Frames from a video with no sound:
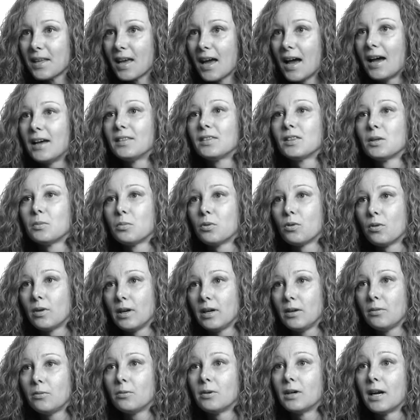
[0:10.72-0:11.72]
At the
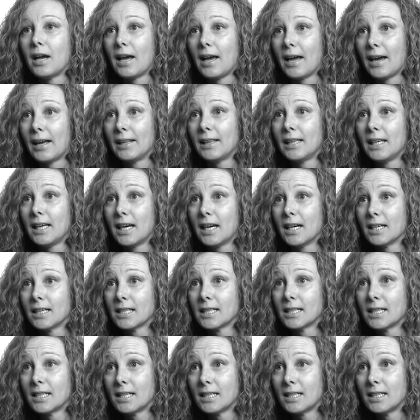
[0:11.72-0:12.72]
point when I had the
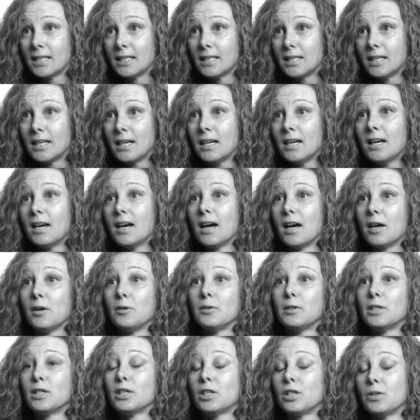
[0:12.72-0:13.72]
accident, I
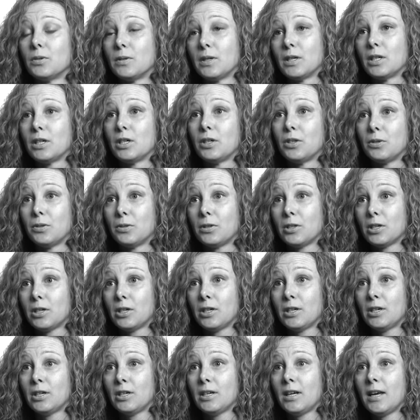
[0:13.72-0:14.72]
was doing a
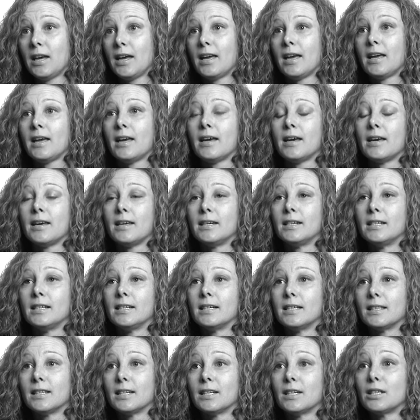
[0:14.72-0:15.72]
U-turn,
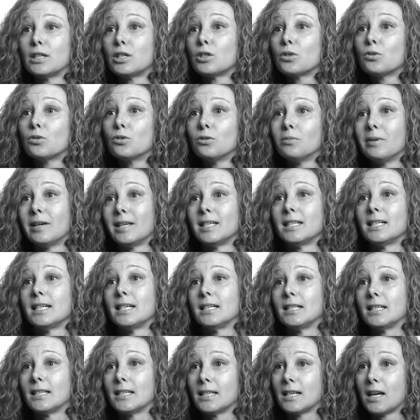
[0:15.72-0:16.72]
and the school bus
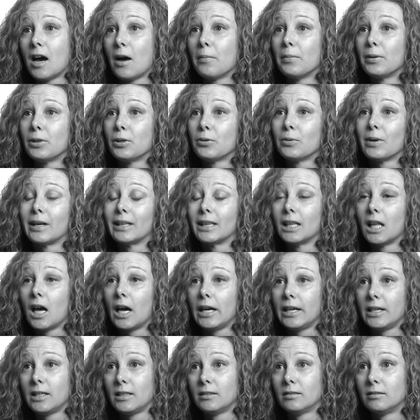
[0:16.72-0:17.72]
didn't stop at the red
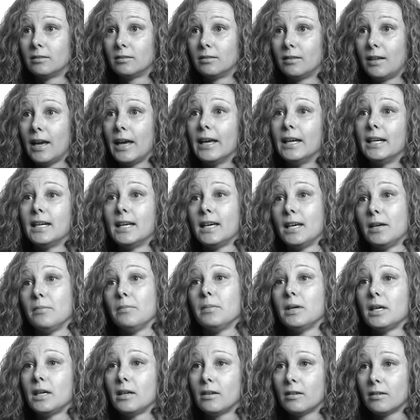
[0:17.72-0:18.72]
light and hit
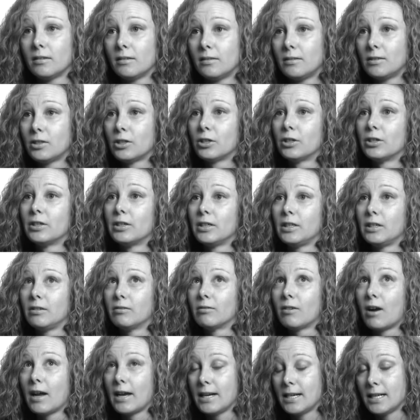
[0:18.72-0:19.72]
me, turning
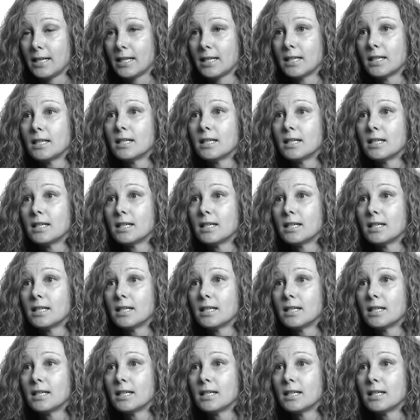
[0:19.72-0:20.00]
right.